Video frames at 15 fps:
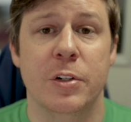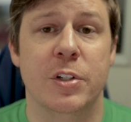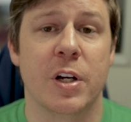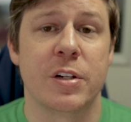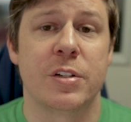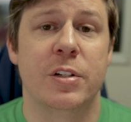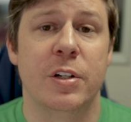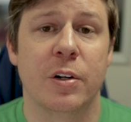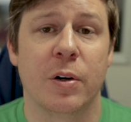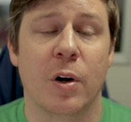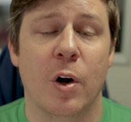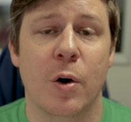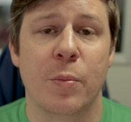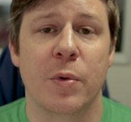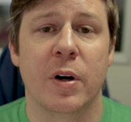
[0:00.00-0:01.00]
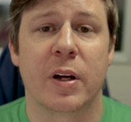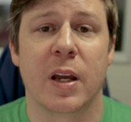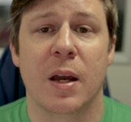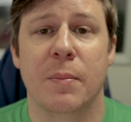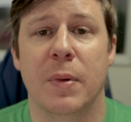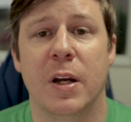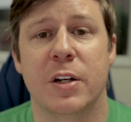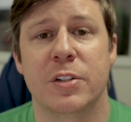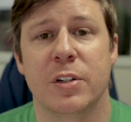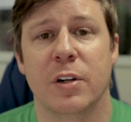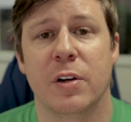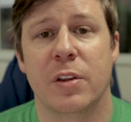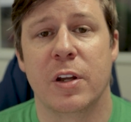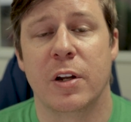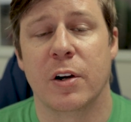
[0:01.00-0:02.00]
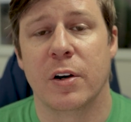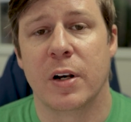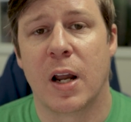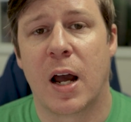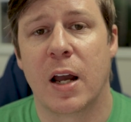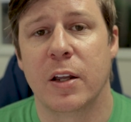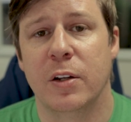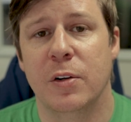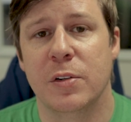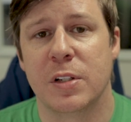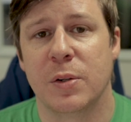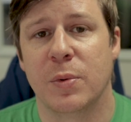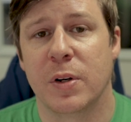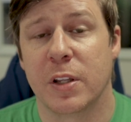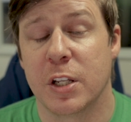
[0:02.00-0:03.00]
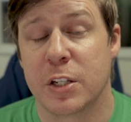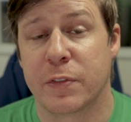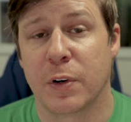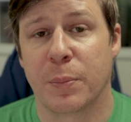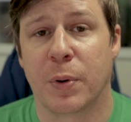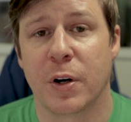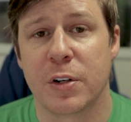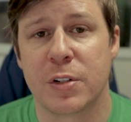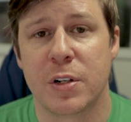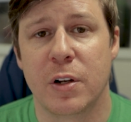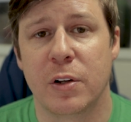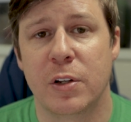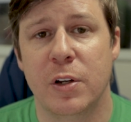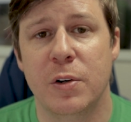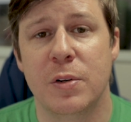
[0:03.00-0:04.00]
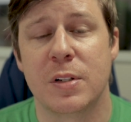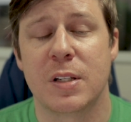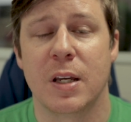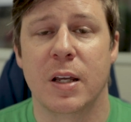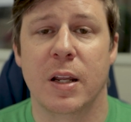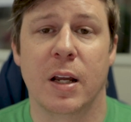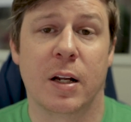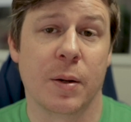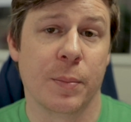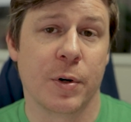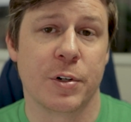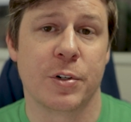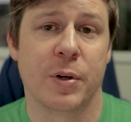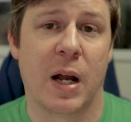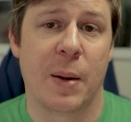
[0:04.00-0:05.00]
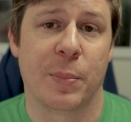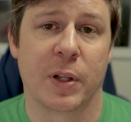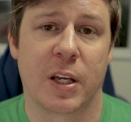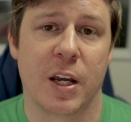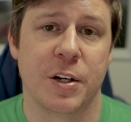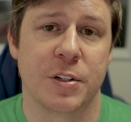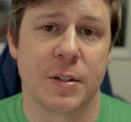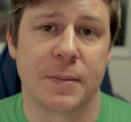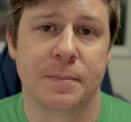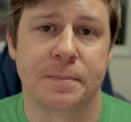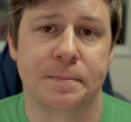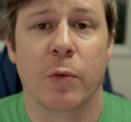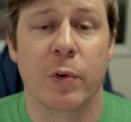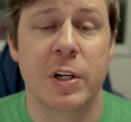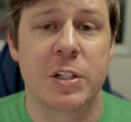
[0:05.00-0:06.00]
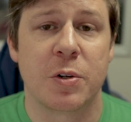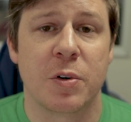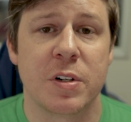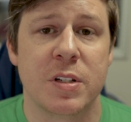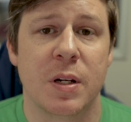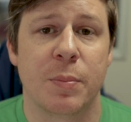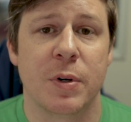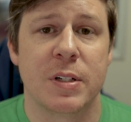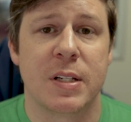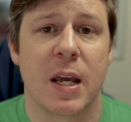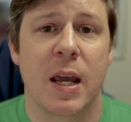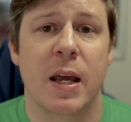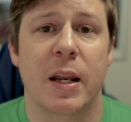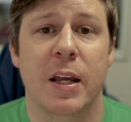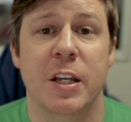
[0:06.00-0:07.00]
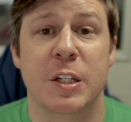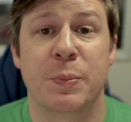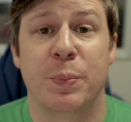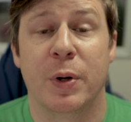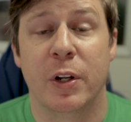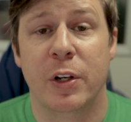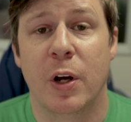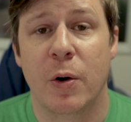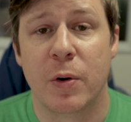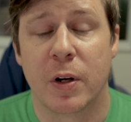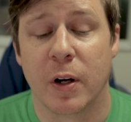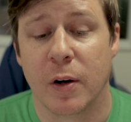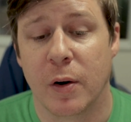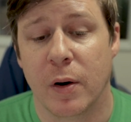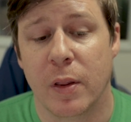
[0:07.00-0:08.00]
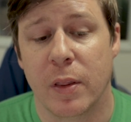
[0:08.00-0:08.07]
Just do your homework and make sure that you're not using one that's for personal use in a commercial application. Resource number 10 is Ponoko.